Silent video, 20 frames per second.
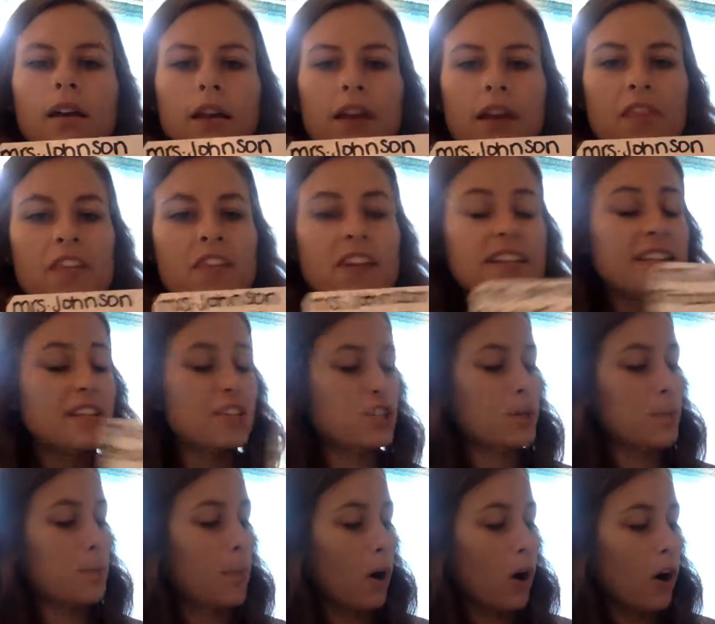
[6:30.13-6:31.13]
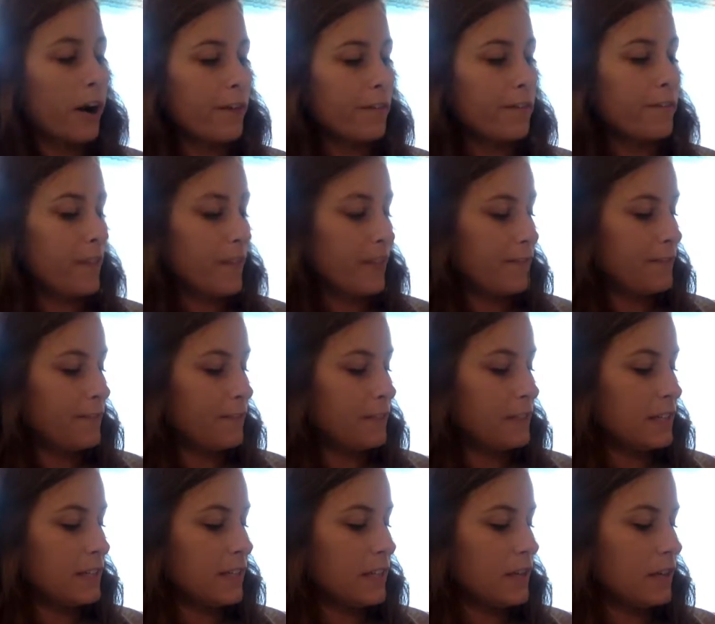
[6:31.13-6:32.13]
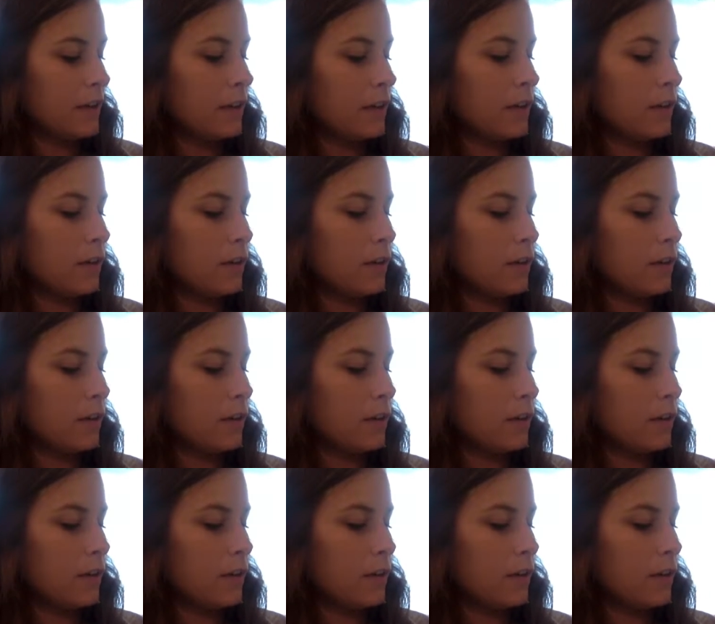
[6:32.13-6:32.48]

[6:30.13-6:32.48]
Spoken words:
And then it says she bought 50